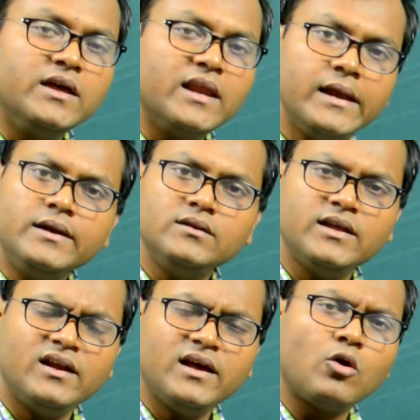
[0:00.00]
greater
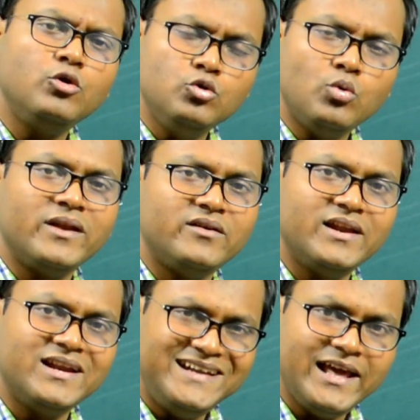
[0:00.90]
than around
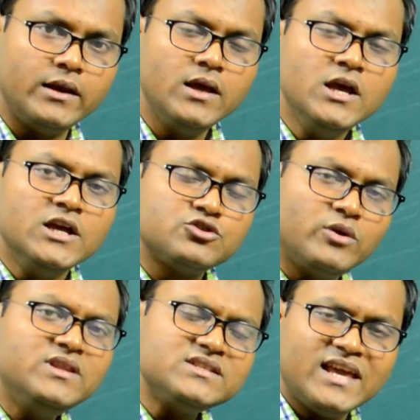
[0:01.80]
210. So
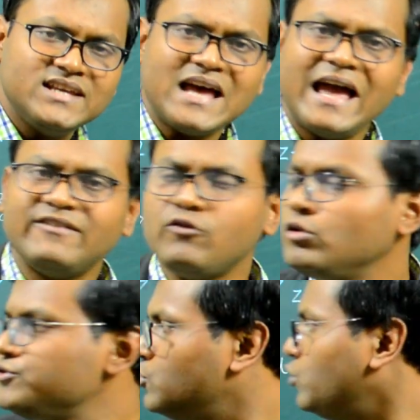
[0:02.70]
in this case, I have
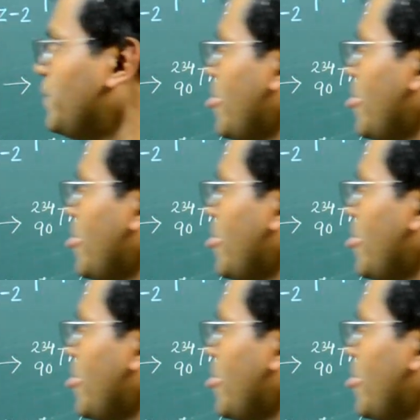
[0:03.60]
also